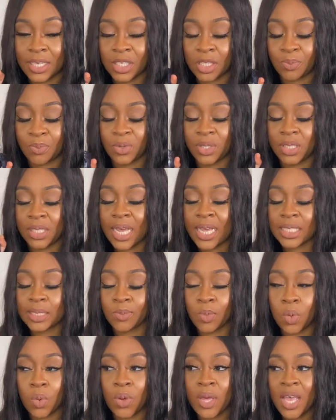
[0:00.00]
It just projects
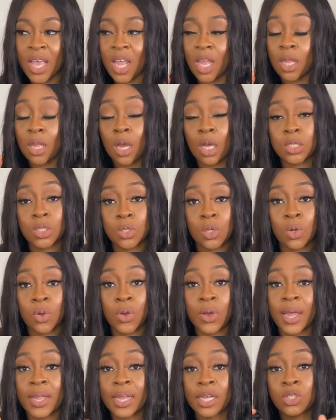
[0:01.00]
more, lasts
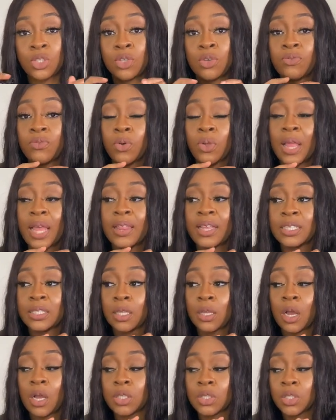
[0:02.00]
longer, and I do feel like this
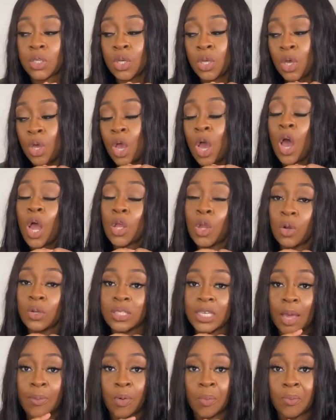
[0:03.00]
lasts a
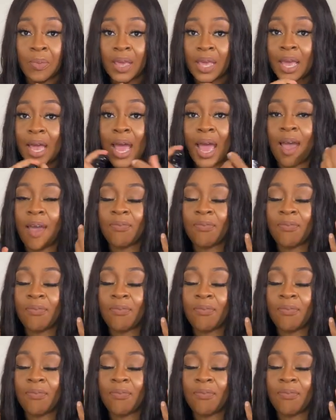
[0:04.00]
long time on me.